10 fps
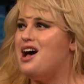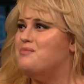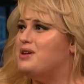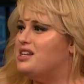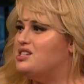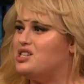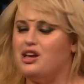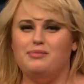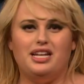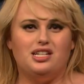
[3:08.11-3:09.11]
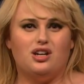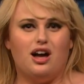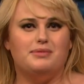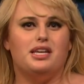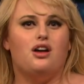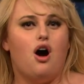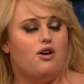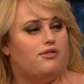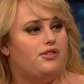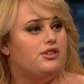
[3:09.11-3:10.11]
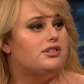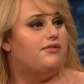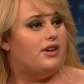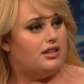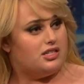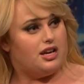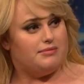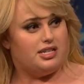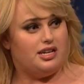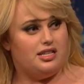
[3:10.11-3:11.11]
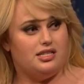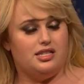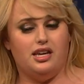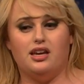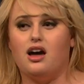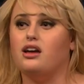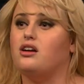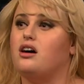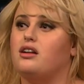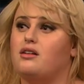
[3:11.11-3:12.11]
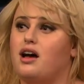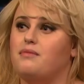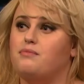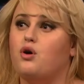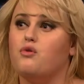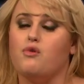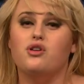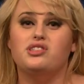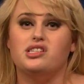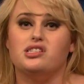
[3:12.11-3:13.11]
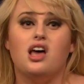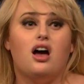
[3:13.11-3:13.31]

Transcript: But so many times in Whole Foods on Valentine's Day this year, I bought roses.